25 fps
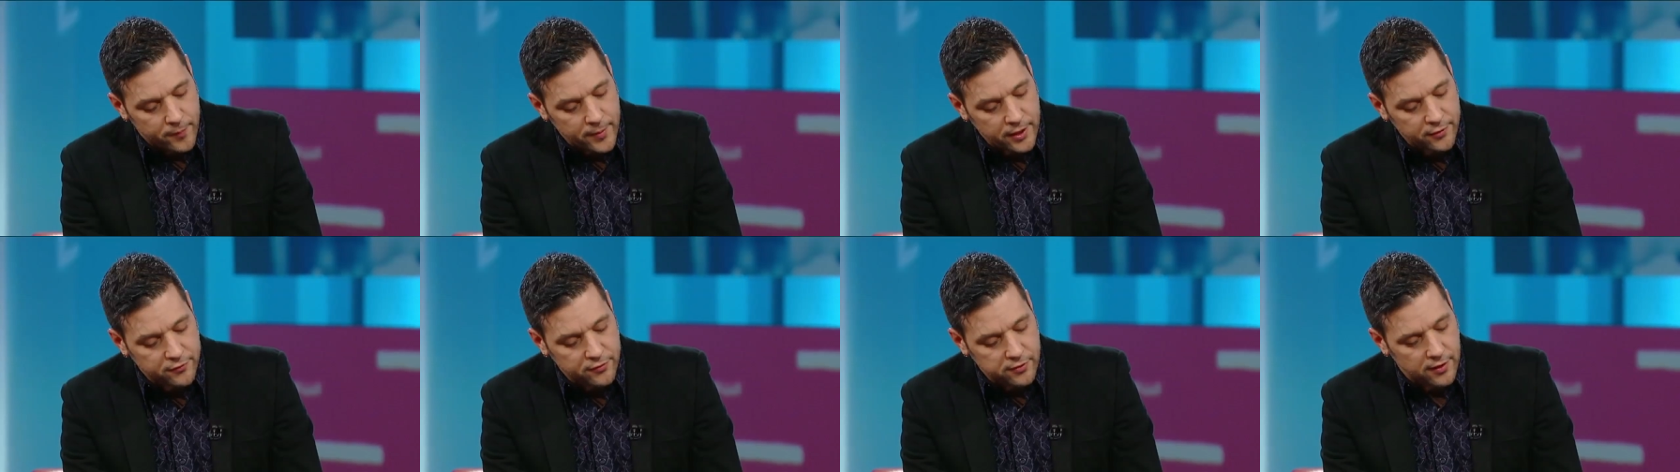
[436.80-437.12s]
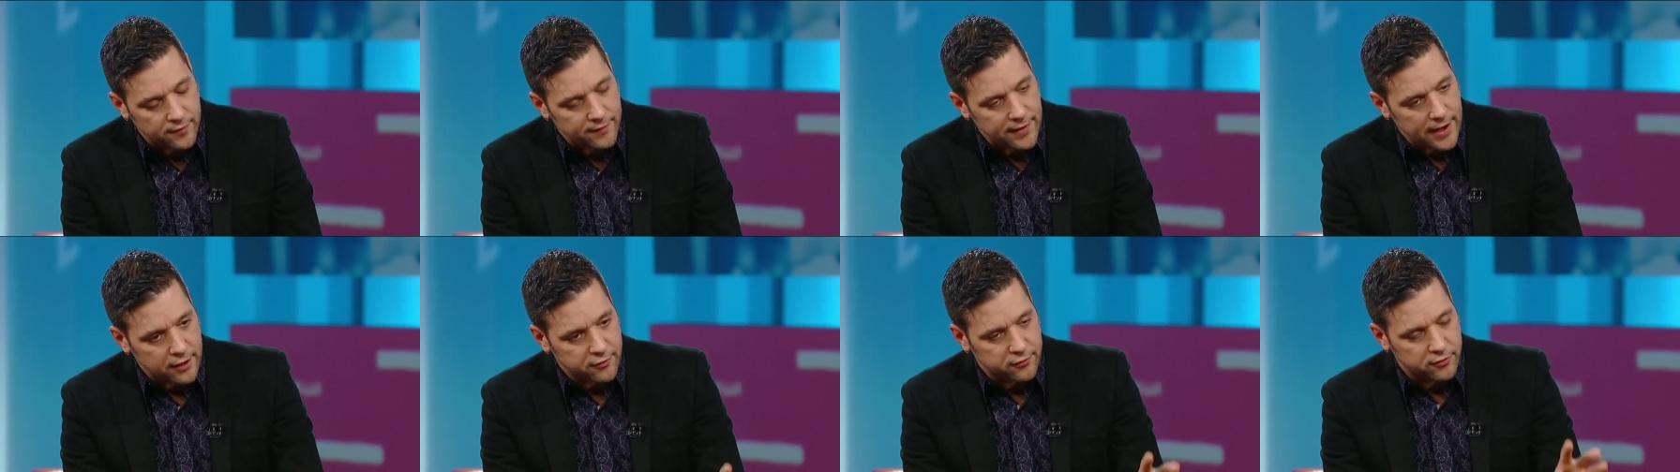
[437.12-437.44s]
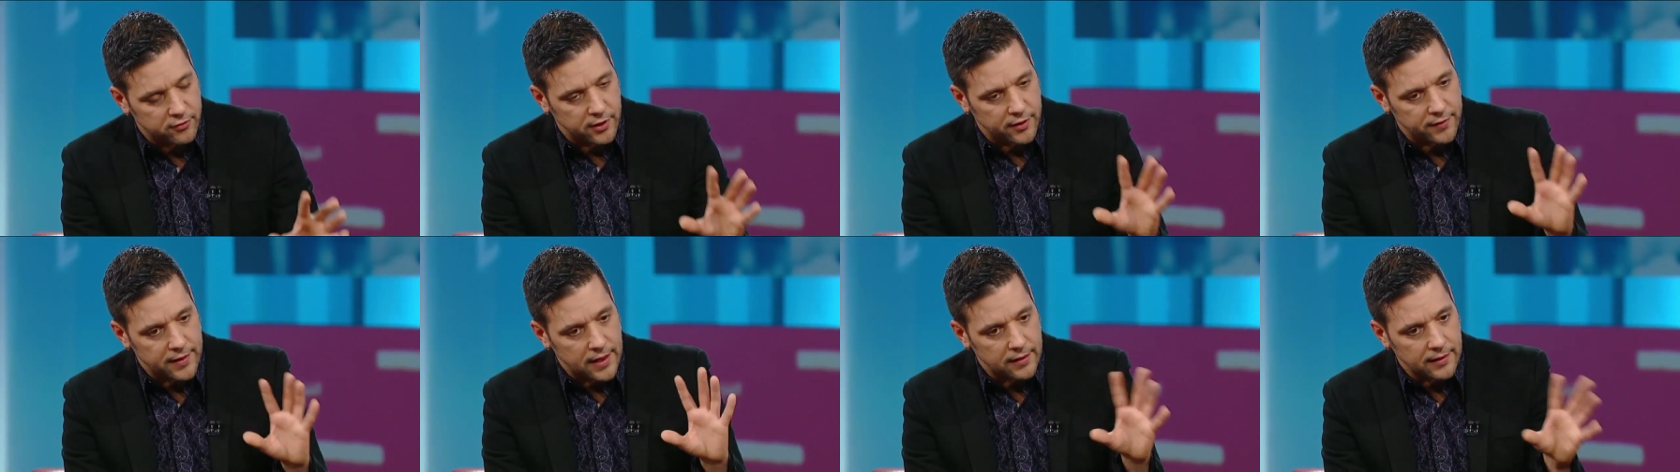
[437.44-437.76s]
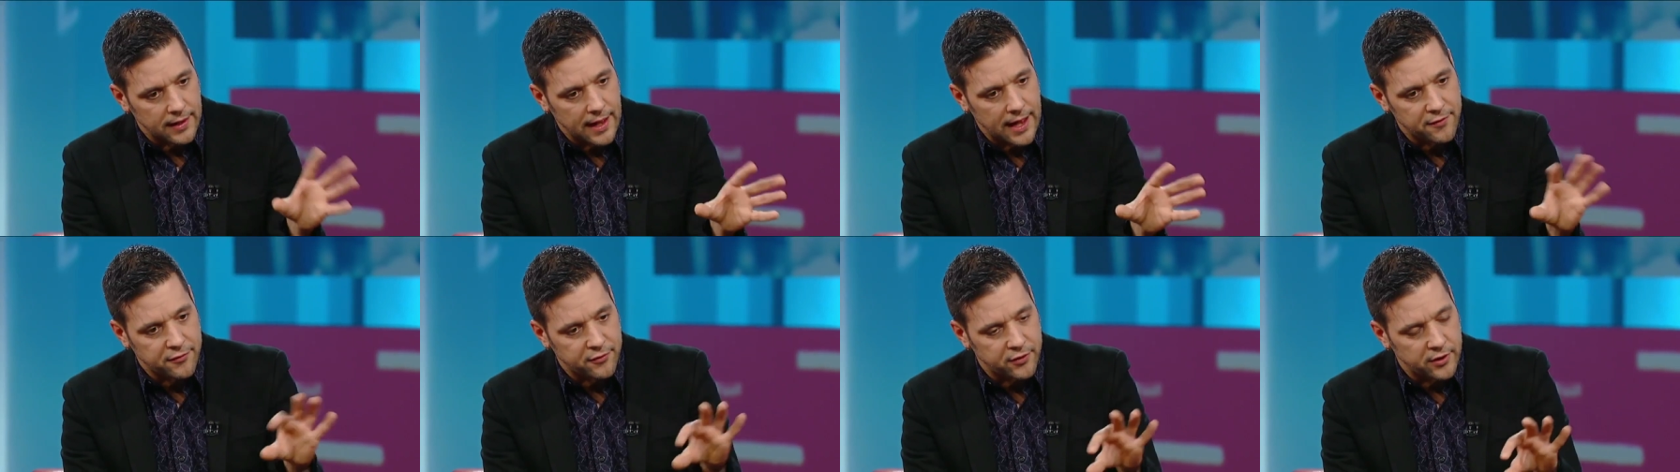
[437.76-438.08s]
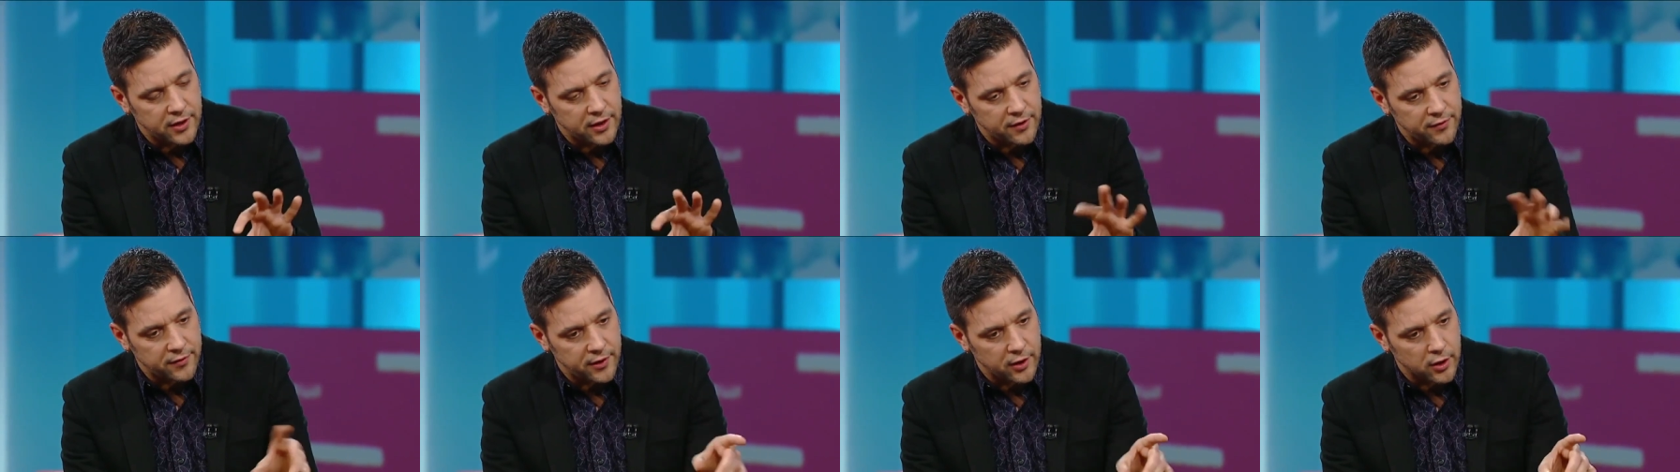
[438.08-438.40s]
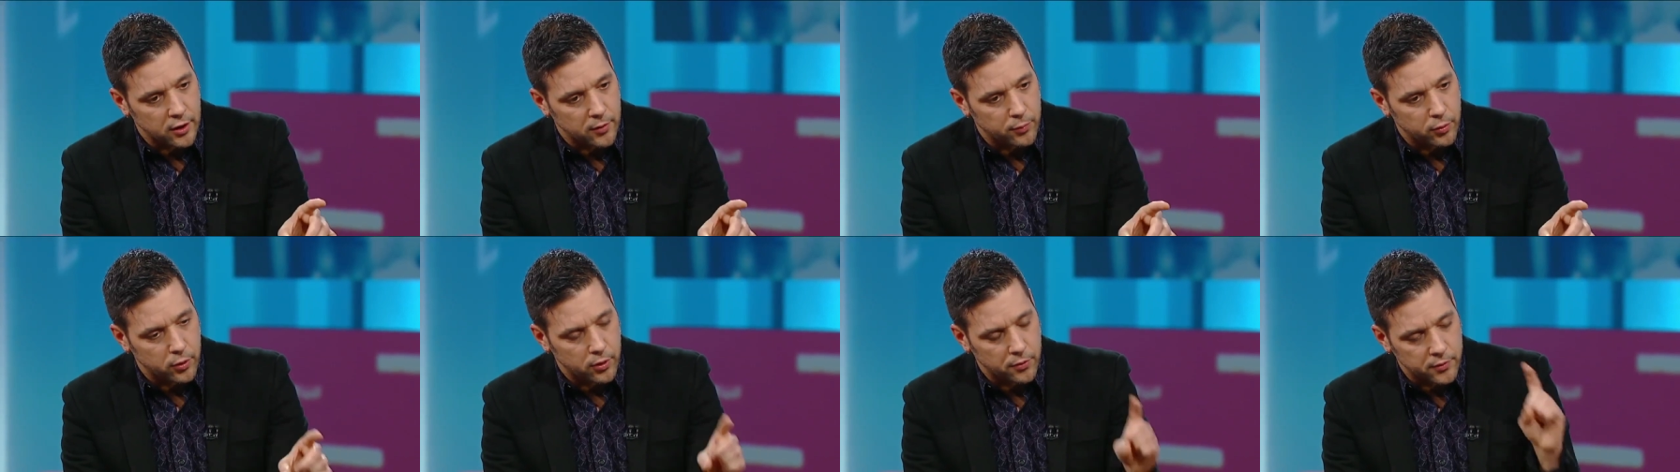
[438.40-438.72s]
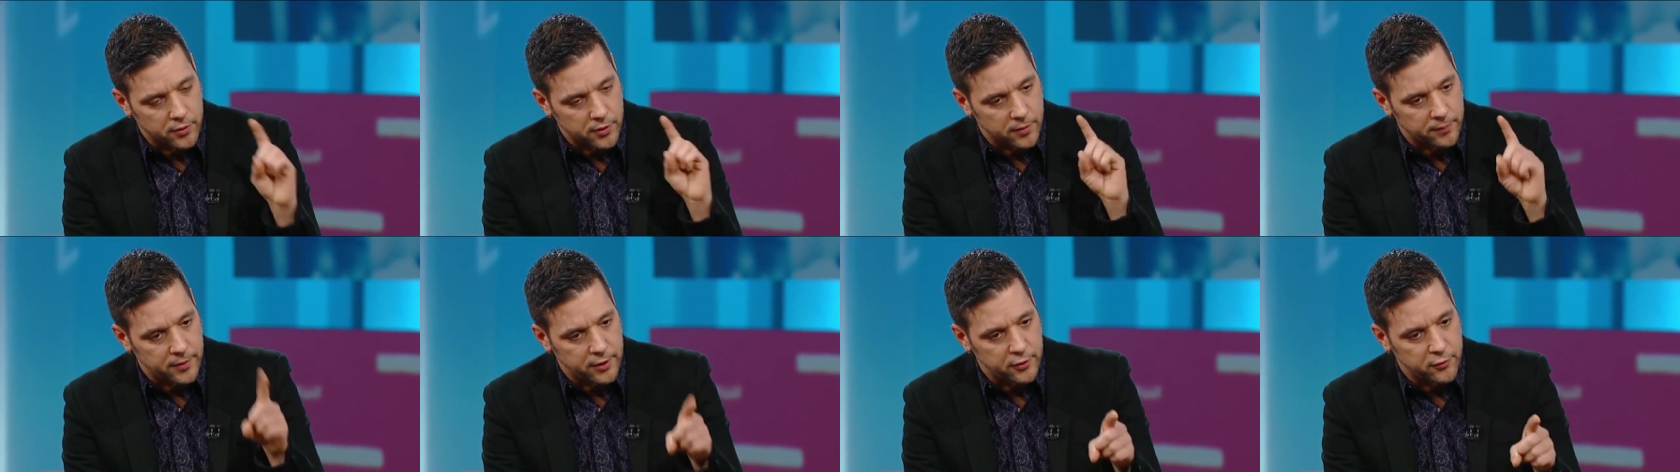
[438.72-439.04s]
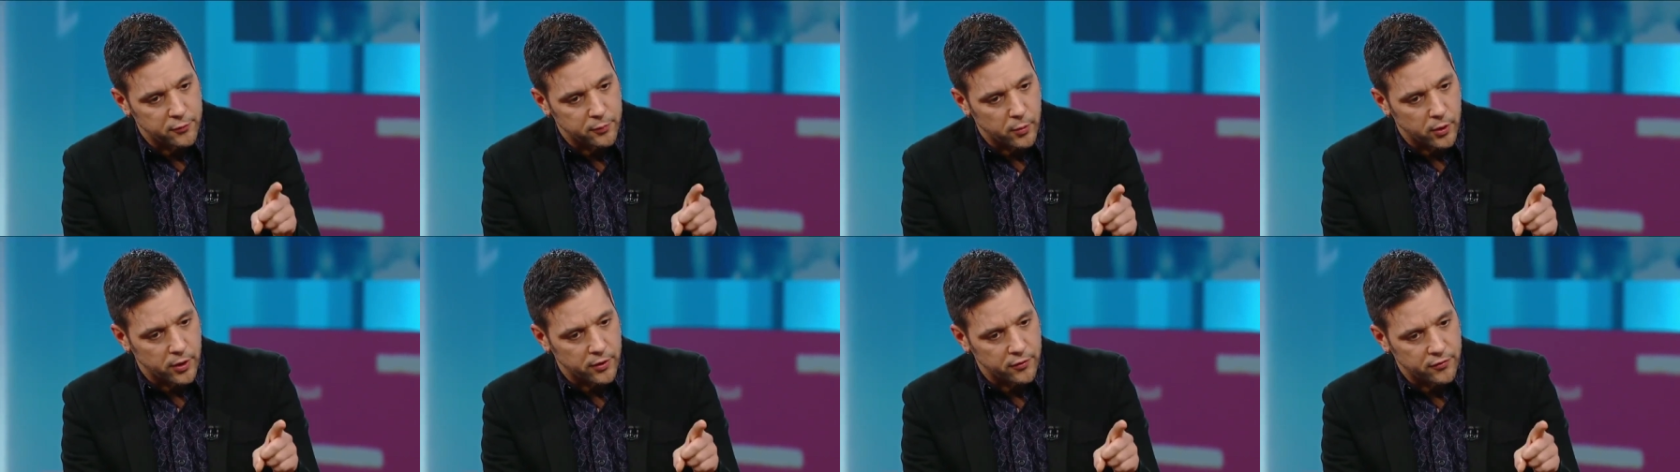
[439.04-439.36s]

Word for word: for me, it's Love Actually, that last scene at the airport when the Beach